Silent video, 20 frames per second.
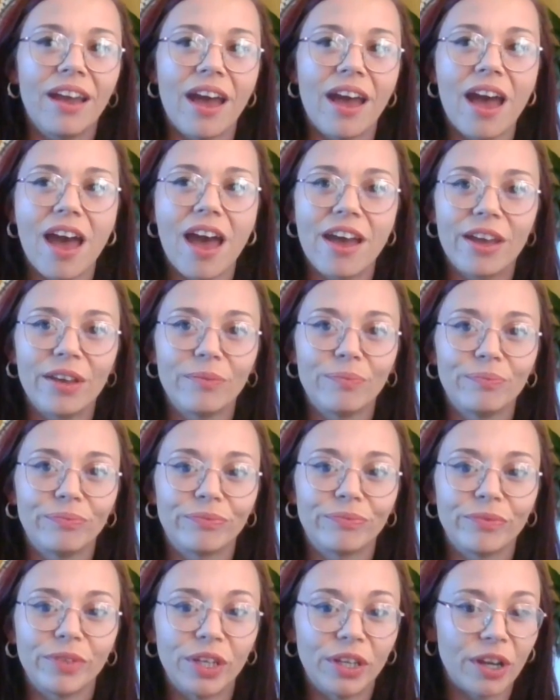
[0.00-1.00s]

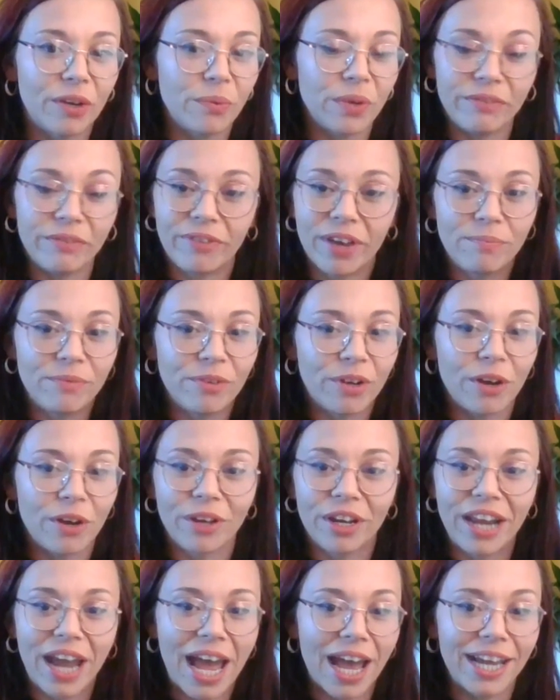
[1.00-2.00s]
I'm not
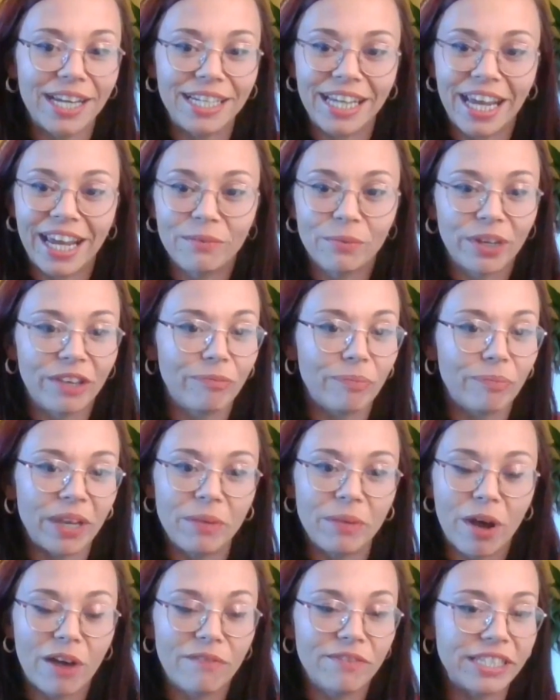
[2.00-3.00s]
going to hide it. We've
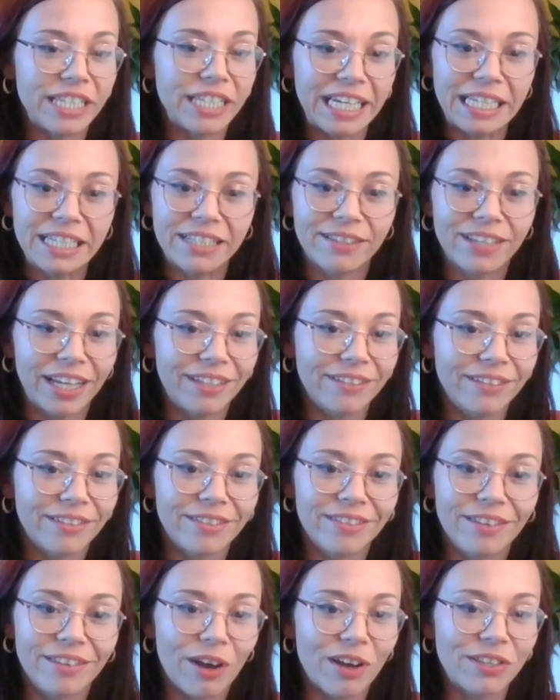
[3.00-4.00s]
been in poverty
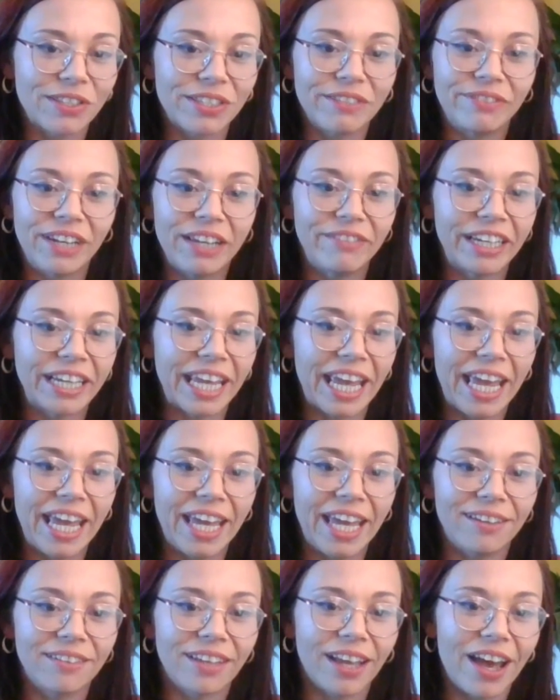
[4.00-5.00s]
since the cost of living
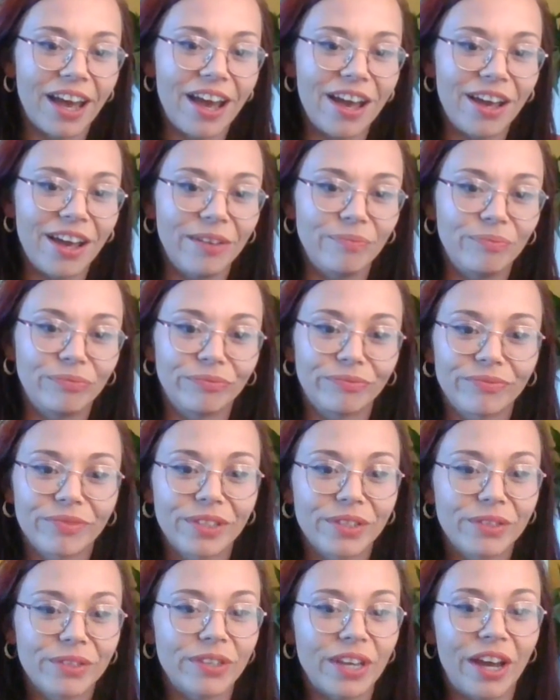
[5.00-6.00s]
hit.
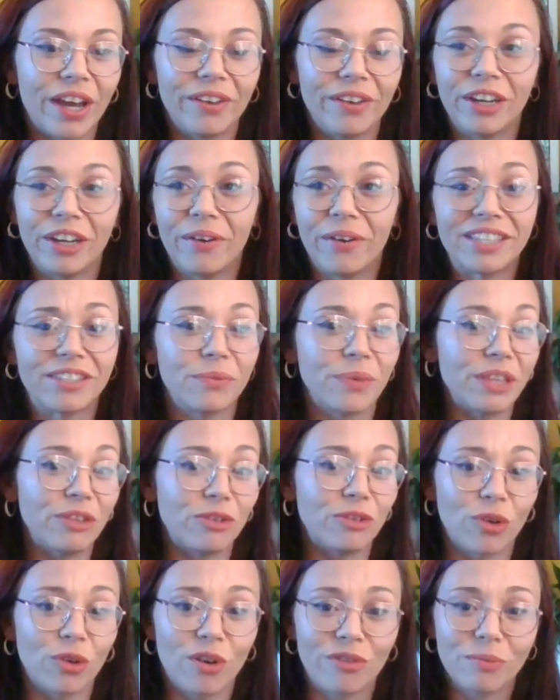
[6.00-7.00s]
So I had to
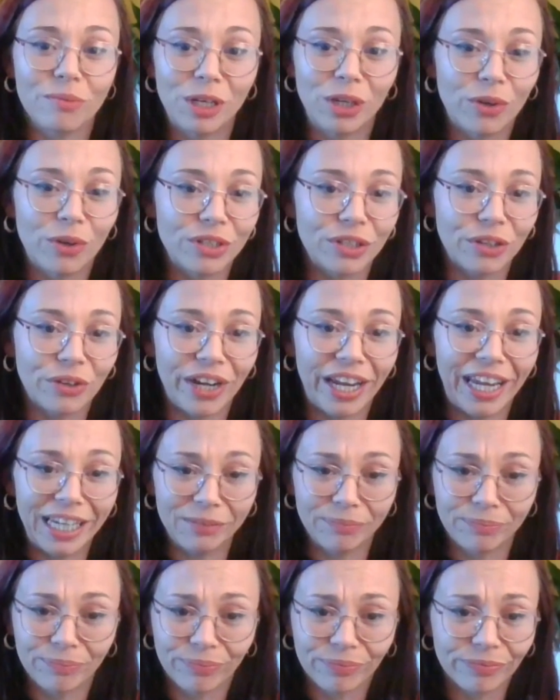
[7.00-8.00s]
withdraw from a law
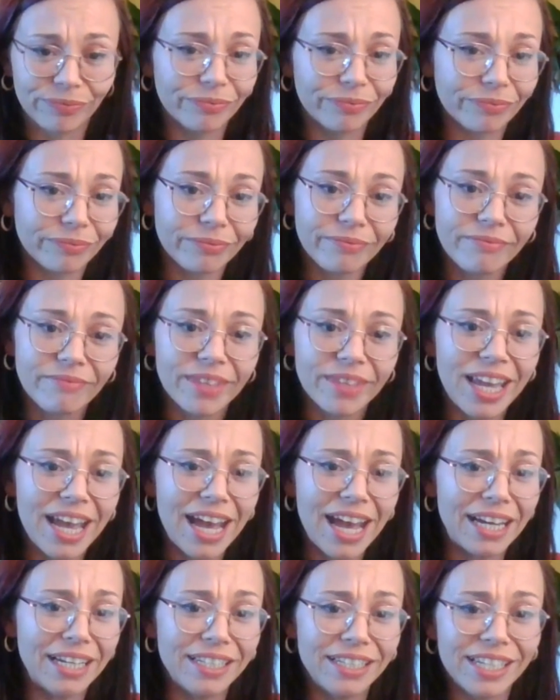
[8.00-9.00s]
degree
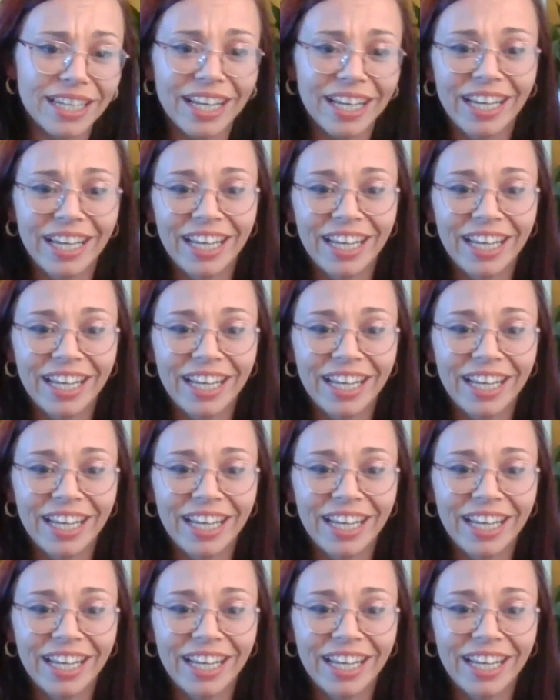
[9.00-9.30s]
and,